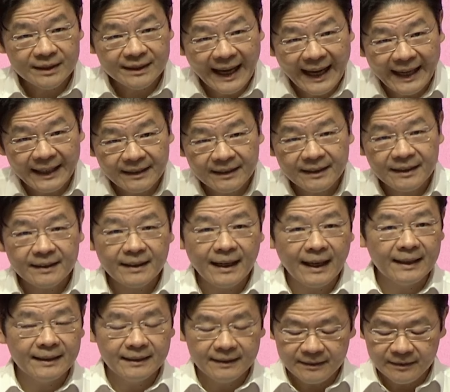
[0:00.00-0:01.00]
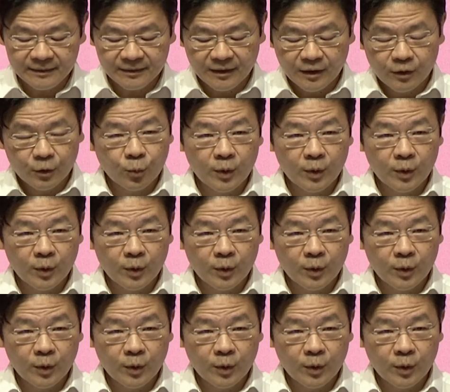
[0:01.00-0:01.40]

tiny island